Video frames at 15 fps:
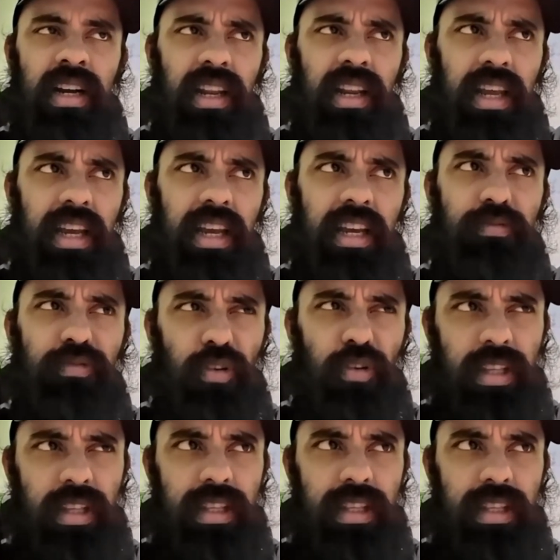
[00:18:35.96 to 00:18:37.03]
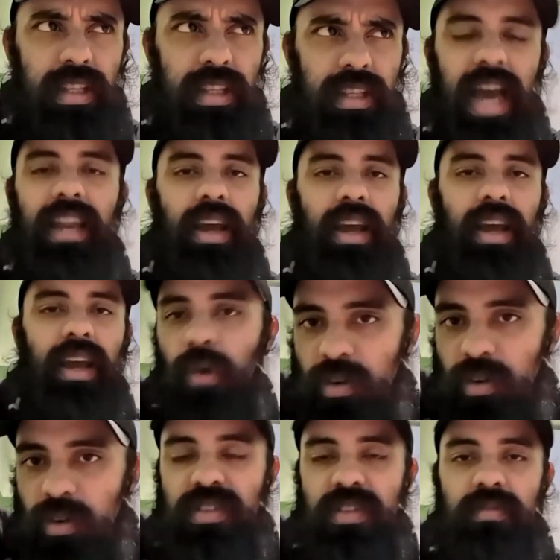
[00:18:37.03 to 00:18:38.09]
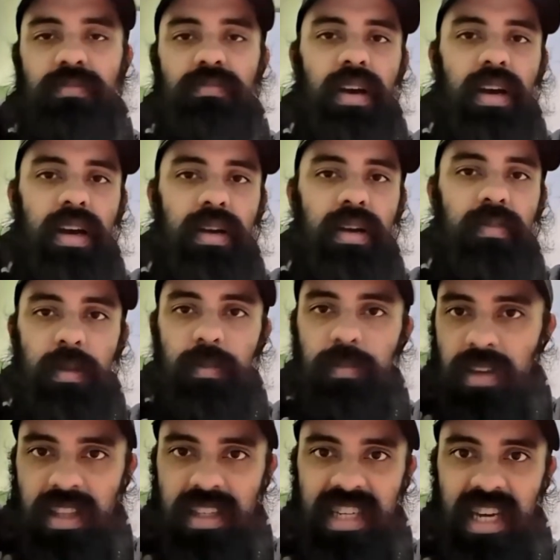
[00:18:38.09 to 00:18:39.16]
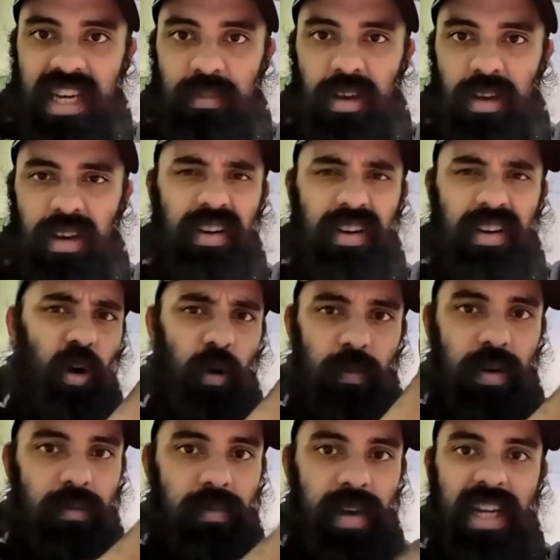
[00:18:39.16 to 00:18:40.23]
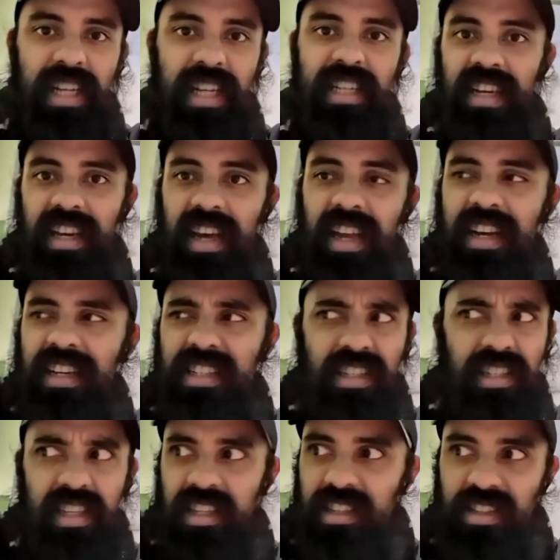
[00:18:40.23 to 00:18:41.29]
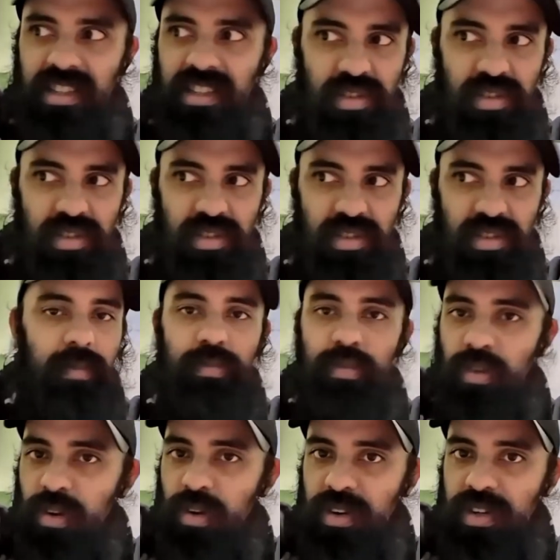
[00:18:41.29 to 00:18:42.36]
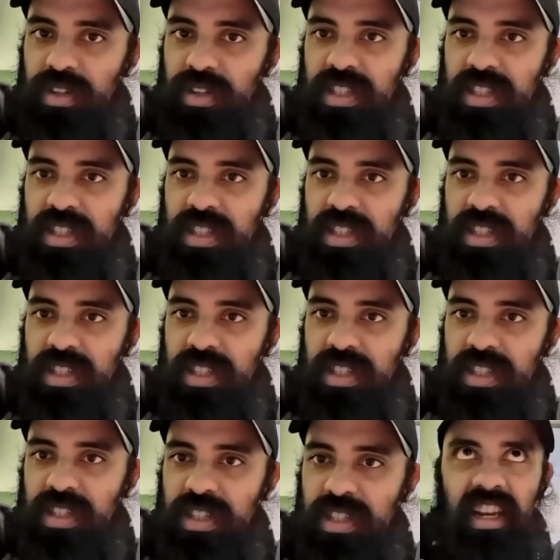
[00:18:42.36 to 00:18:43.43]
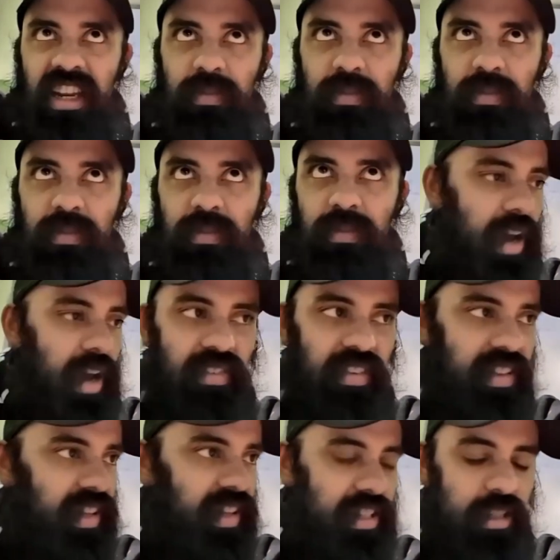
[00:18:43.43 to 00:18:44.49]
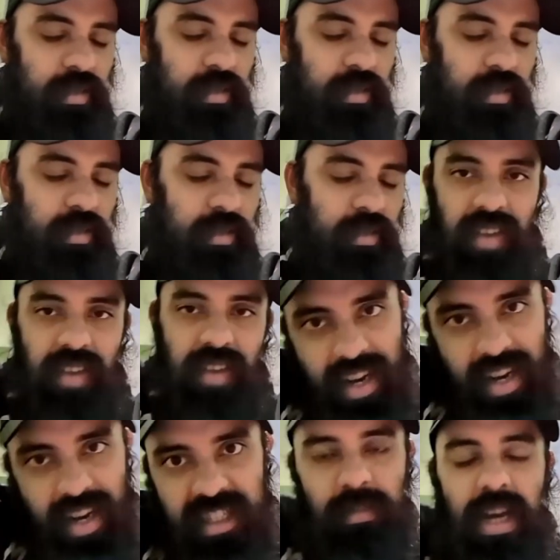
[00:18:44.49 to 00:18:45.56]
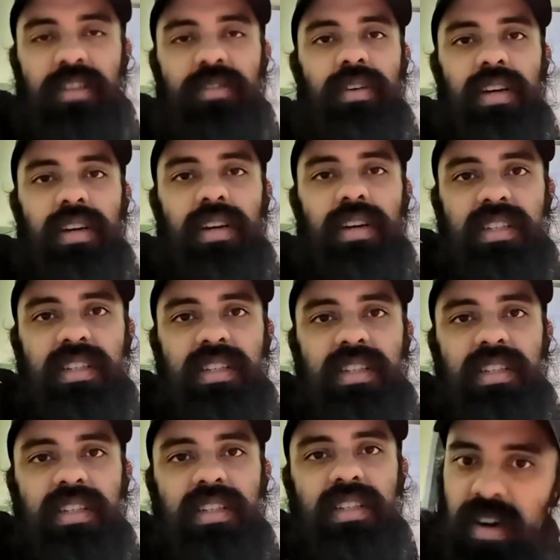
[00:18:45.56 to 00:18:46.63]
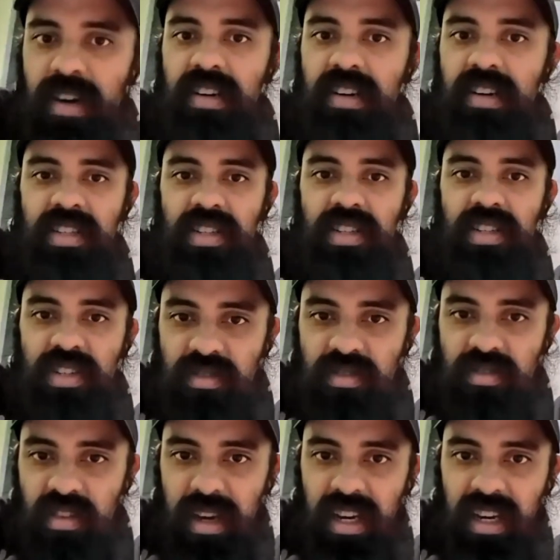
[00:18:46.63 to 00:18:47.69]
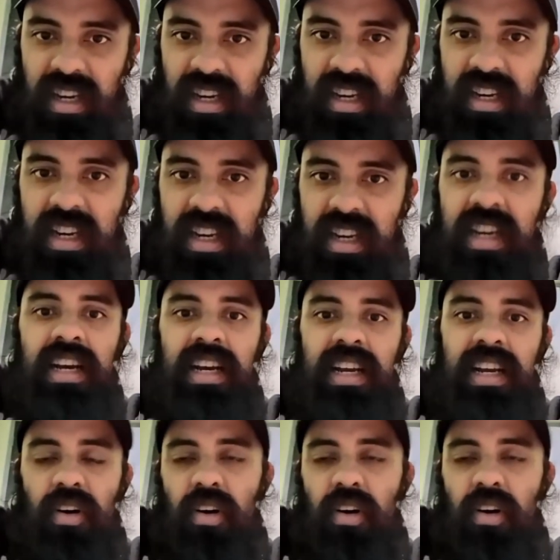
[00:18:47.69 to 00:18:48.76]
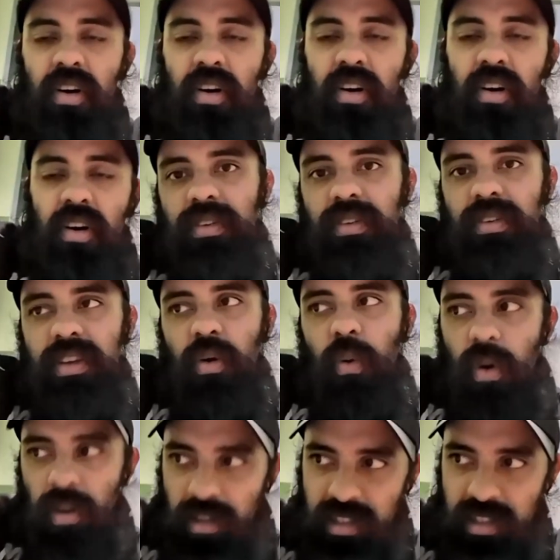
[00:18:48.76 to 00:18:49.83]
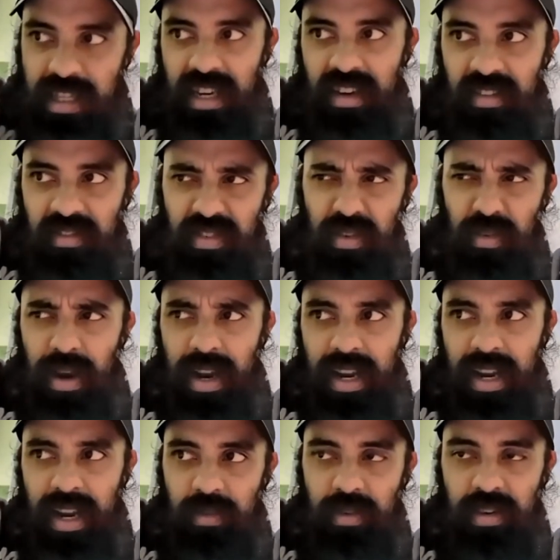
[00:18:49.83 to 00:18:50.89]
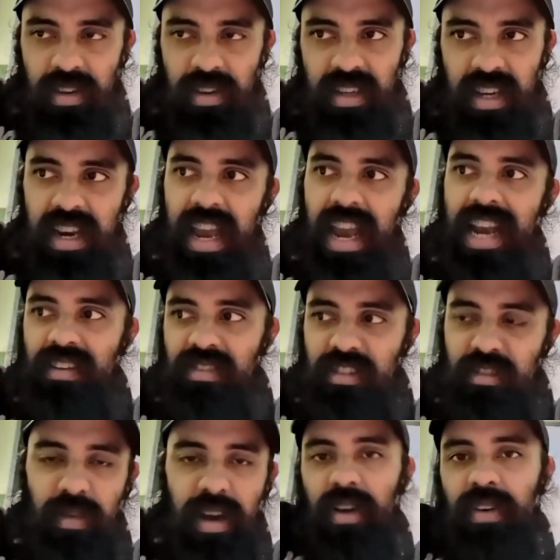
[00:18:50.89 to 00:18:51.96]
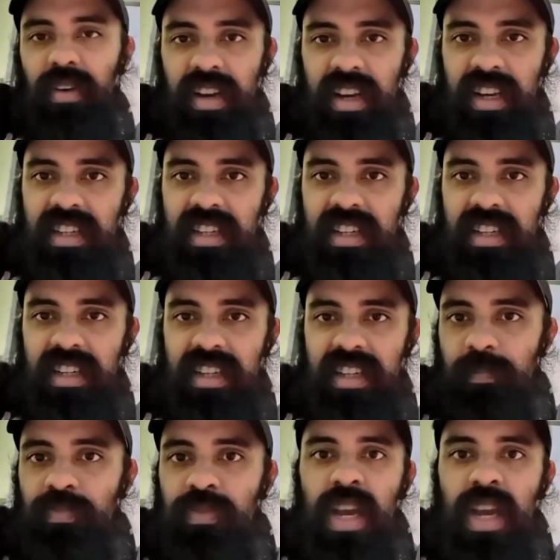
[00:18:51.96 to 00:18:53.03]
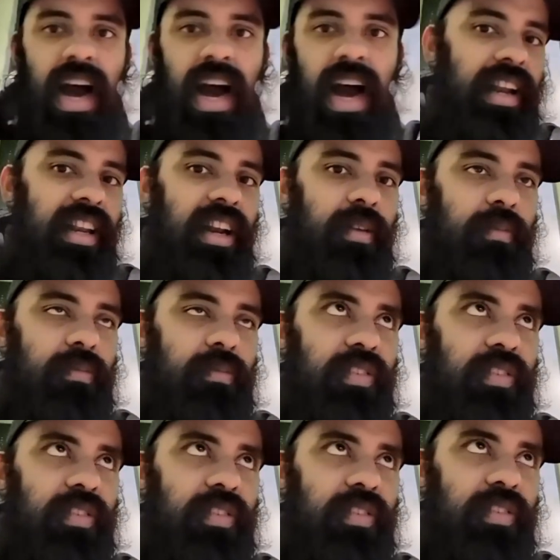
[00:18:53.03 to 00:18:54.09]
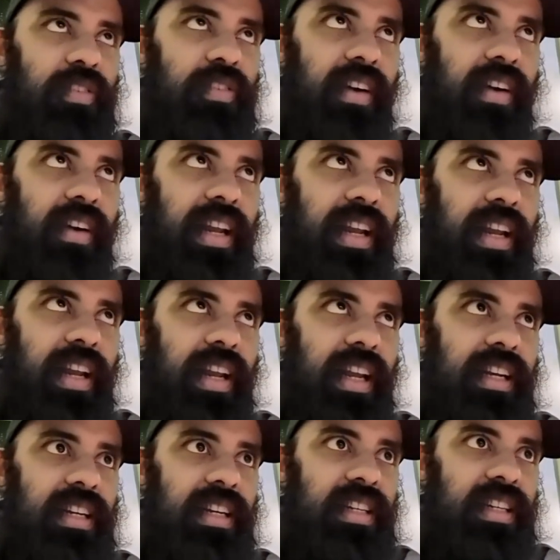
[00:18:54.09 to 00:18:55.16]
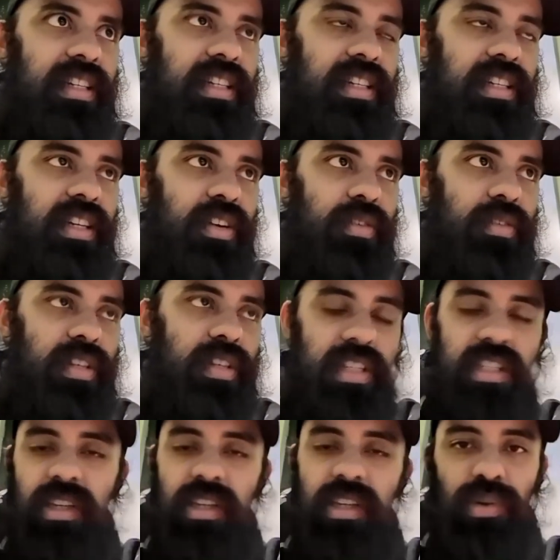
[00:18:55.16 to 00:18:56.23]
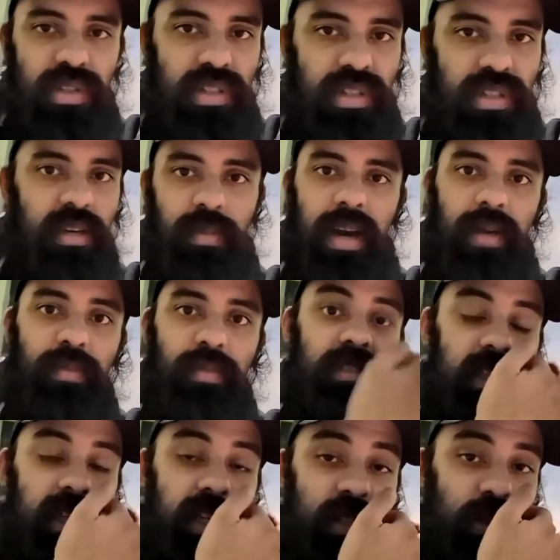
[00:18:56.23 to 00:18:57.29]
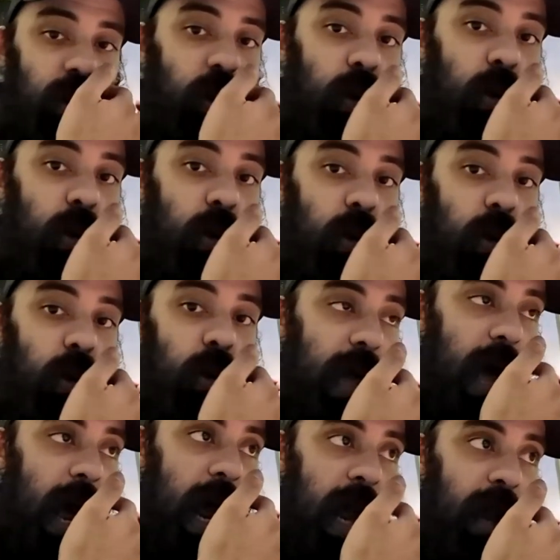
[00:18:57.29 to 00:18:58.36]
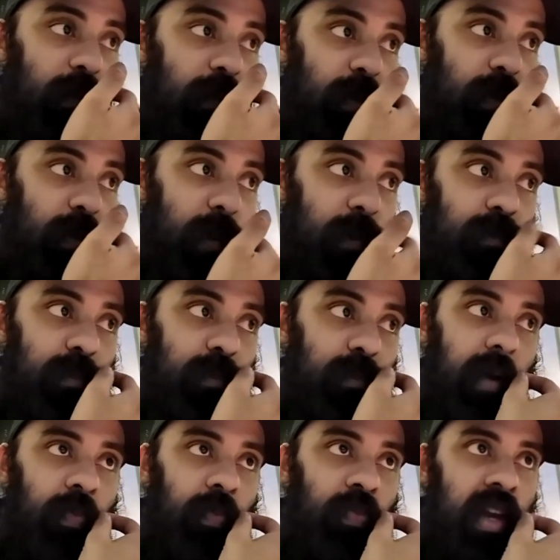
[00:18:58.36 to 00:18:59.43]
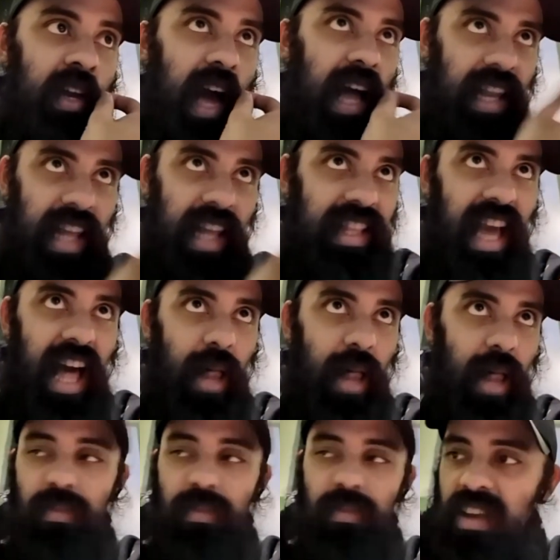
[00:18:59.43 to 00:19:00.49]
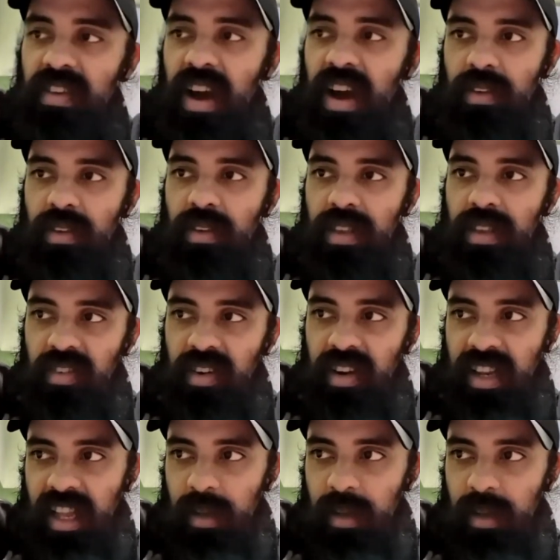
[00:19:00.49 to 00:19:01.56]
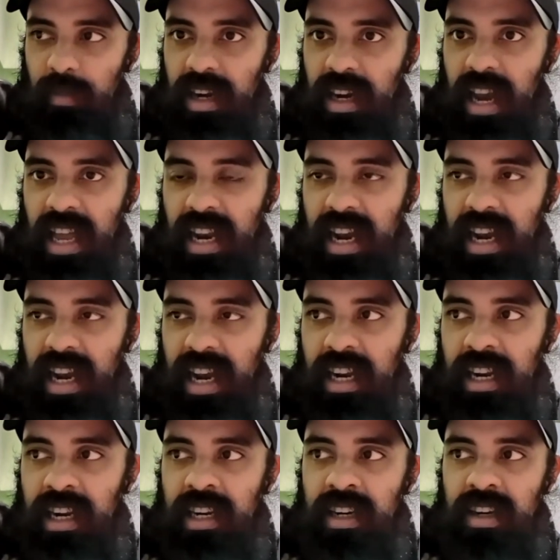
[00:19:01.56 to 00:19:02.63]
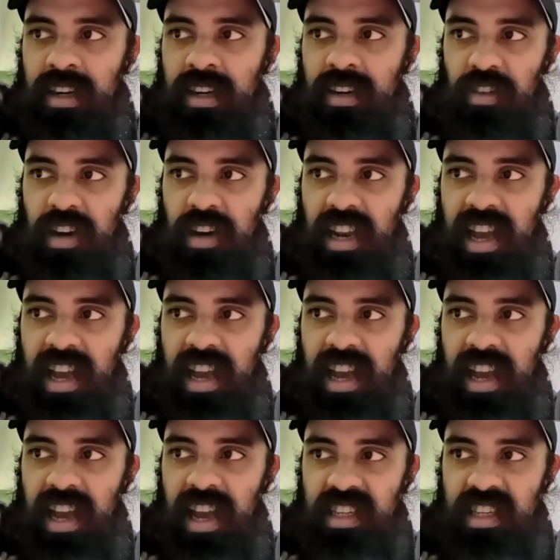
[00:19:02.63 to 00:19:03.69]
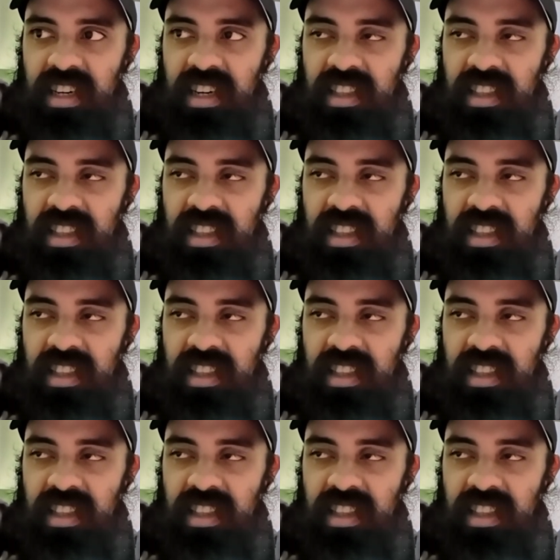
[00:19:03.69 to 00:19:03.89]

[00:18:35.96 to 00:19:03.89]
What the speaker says: like folk at the I worked with some people at the time who had a very corporate mindset, and it just didn't suit my approach. And I ended up thinking about everything in terms of vanity metrics and numbers and streaming, and not like the quality of the way it would connect with my audience. And I ended up feeling very, disillusioned by music as a whole, putting that album out. But I let the album live out there for a little bit, and I realized that